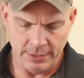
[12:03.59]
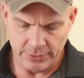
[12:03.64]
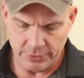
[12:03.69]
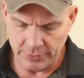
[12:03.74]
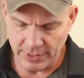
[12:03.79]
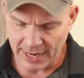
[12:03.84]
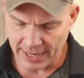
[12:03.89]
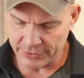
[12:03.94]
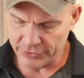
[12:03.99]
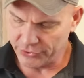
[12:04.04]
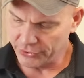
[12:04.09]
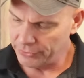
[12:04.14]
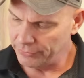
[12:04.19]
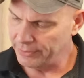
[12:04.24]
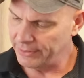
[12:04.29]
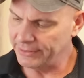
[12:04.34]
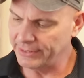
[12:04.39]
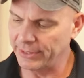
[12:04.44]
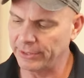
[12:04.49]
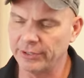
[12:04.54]
You're not
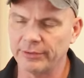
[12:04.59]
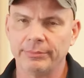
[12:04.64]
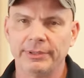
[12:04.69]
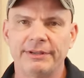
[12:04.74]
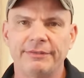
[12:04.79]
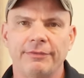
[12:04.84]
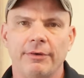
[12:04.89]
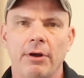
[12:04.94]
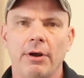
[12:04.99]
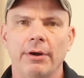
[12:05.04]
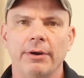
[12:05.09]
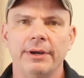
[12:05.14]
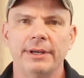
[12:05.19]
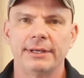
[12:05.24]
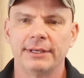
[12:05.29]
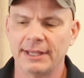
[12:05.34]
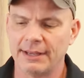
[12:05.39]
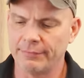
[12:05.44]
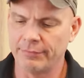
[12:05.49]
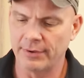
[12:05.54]
shooting terribly far
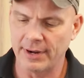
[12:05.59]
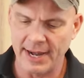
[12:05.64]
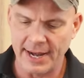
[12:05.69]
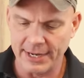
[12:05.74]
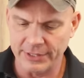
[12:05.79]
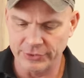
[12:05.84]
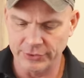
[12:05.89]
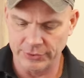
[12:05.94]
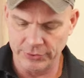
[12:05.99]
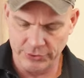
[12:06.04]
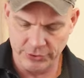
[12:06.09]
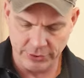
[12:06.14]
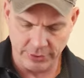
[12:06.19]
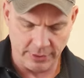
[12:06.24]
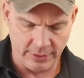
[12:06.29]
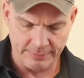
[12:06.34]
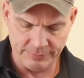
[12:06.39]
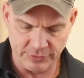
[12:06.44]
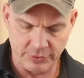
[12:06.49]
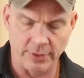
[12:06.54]
in lever action,
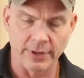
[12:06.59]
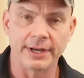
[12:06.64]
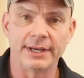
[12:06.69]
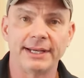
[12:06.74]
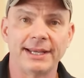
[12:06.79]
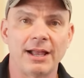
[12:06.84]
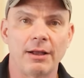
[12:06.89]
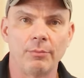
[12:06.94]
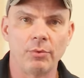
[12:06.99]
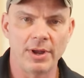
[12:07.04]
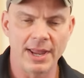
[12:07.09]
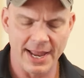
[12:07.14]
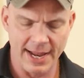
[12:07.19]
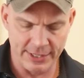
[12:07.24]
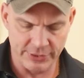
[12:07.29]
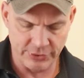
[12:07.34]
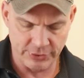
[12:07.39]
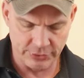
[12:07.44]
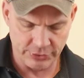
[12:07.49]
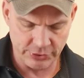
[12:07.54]
or I'm sorry, in cowboy
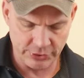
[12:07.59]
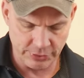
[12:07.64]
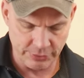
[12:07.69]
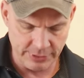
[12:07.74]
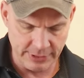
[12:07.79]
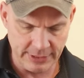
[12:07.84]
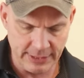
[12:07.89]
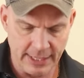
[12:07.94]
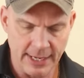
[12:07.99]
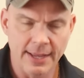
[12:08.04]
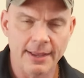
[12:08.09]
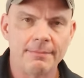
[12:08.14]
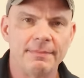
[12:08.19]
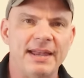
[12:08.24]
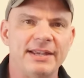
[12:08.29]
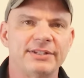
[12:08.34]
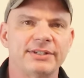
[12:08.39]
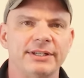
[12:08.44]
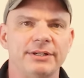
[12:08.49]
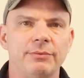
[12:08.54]
action shooting.
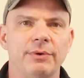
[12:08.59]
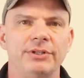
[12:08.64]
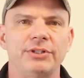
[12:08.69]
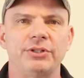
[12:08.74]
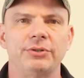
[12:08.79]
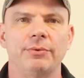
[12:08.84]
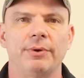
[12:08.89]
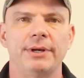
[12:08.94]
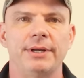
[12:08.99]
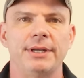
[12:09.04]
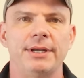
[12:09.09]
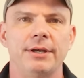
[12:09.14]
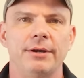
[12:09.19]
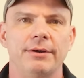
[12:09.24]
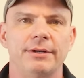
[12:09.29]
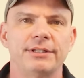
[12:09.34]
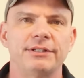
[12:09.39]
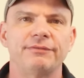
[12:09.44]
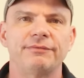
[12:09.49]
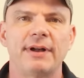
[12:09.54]
Basically what you wanna
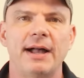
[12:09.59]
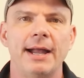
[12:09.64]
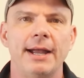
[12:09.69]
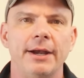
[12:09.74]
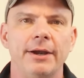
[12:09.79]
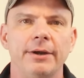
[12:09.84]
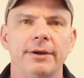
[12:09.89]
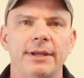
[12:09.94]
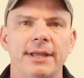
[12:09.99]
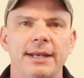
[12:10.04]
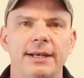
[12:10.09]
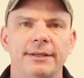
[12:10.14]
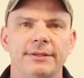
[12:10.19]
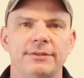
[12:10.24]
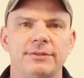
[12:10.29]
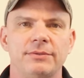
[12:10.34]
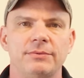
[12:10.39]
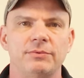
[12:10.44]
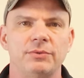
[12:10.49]
hear is fire and a,